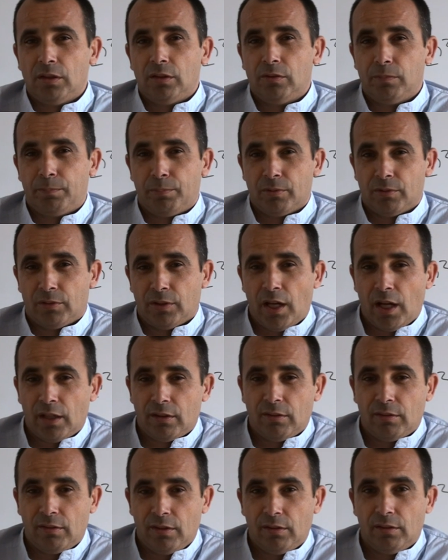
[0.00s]
to
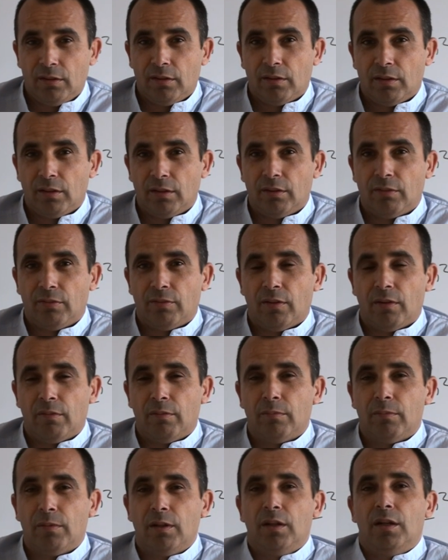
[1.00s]
protect citizens
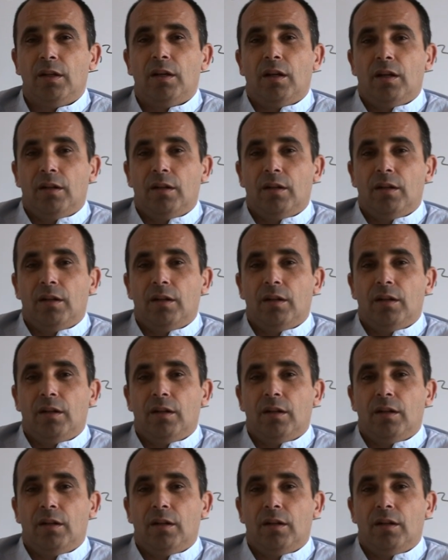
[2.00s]
from